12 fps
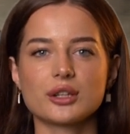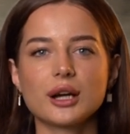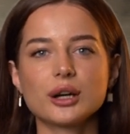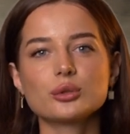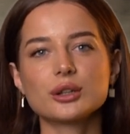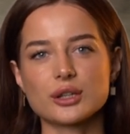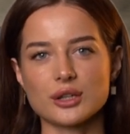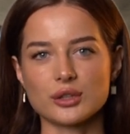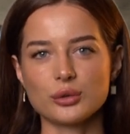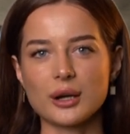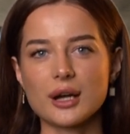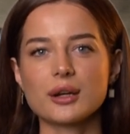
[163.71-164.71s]
the noun they
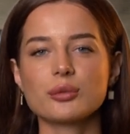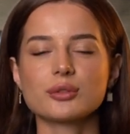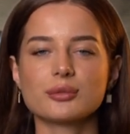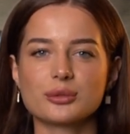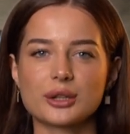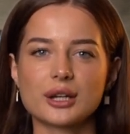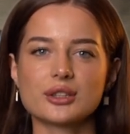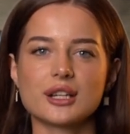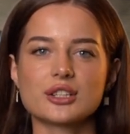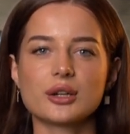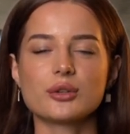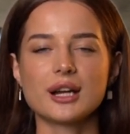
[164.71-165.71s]
describe, and
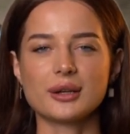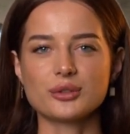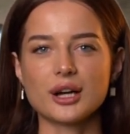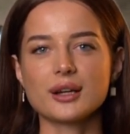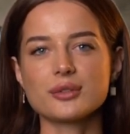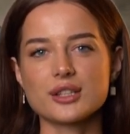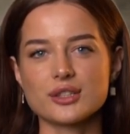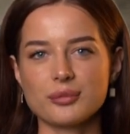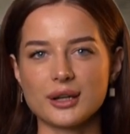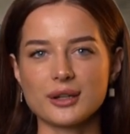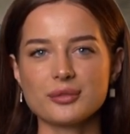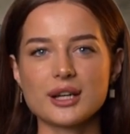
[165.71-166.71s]
they don't have commas
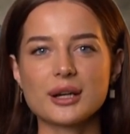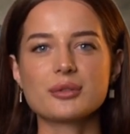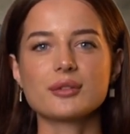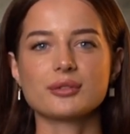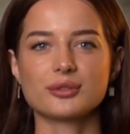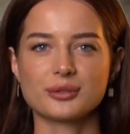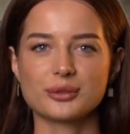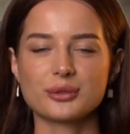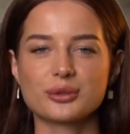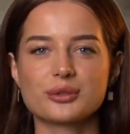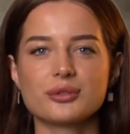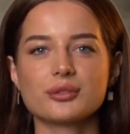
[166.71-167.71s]
around them.
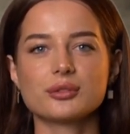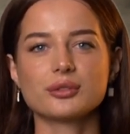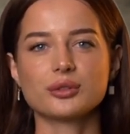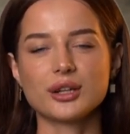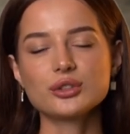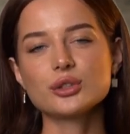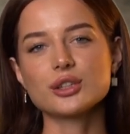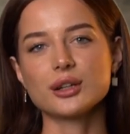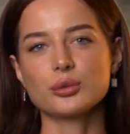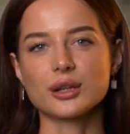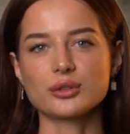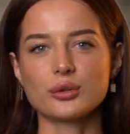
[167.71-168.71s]
Let's look
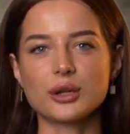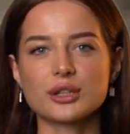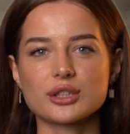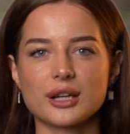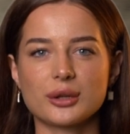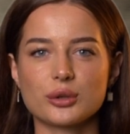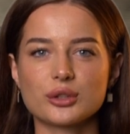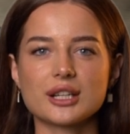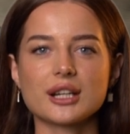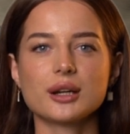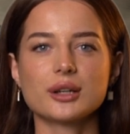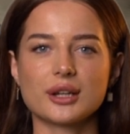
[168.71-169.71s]
at one more example
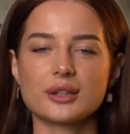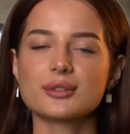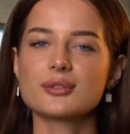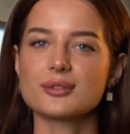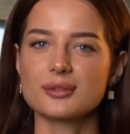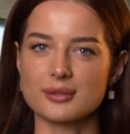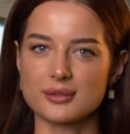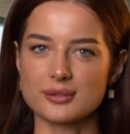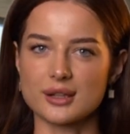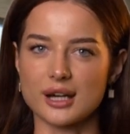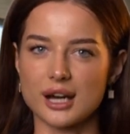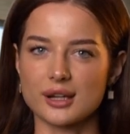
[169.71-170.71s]
together.
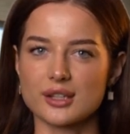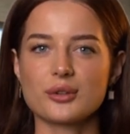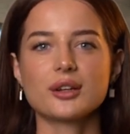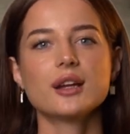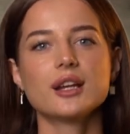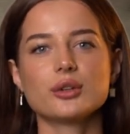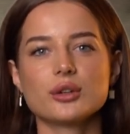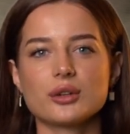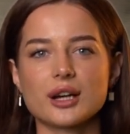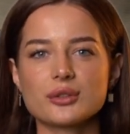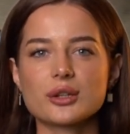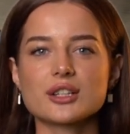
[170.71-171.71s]
The house where I grew
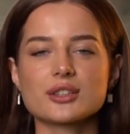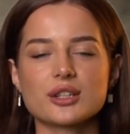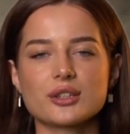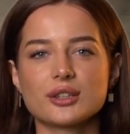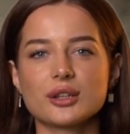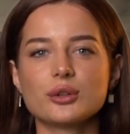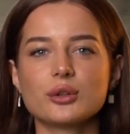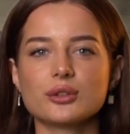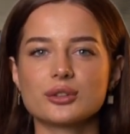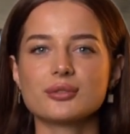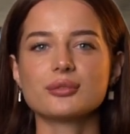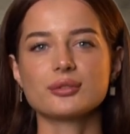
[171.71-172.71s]
up has been sold.